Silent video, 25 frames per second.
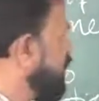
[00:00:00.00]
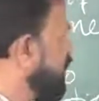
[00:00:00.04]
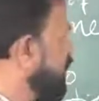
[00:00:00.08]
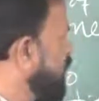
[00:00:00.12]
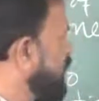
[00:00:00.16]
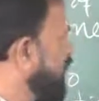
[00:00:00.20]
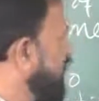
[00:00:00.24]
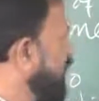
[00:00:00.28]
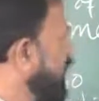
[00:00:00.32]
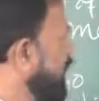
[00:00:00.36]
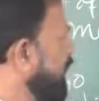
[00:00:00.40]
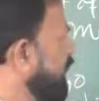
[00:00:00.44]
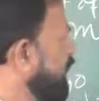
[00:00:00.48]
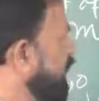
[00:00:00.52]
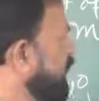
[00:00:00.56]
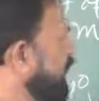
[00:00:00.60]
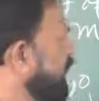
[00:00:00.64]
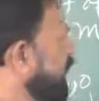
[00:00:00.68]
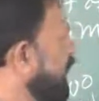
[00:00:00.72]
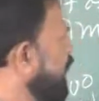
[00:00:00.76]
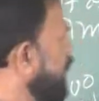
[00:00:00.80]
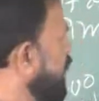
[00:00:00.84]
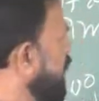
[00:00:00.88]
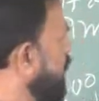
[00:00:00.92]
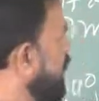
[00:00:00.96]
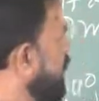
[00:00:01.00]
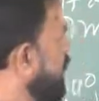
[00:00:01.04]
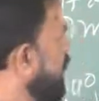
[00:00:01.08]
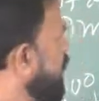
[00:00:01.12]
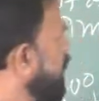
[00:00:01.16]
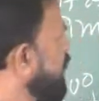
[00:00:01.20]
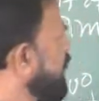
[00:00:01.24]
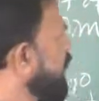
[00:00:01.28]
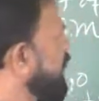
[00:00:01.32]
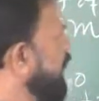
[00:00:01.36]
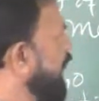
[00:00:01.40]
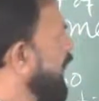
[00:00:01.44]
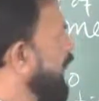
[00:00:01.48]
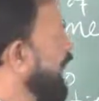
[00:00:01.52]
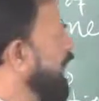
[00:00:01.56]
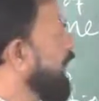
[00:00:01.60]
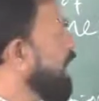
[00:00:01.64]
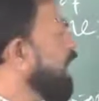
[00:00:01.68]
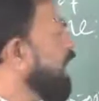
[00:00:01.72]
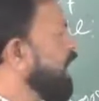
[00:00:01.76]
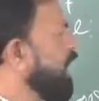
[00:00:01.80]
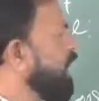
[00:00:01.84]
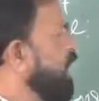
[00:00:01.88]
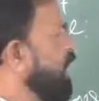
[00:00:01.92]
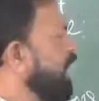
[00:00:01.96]
okay, he
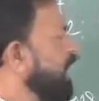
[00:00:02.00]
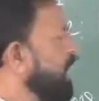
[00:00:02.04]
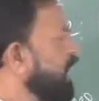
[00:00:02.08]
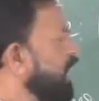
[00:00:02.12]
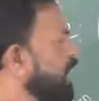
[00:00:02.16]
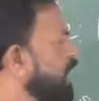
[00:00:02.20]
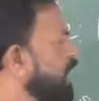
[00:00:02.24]
had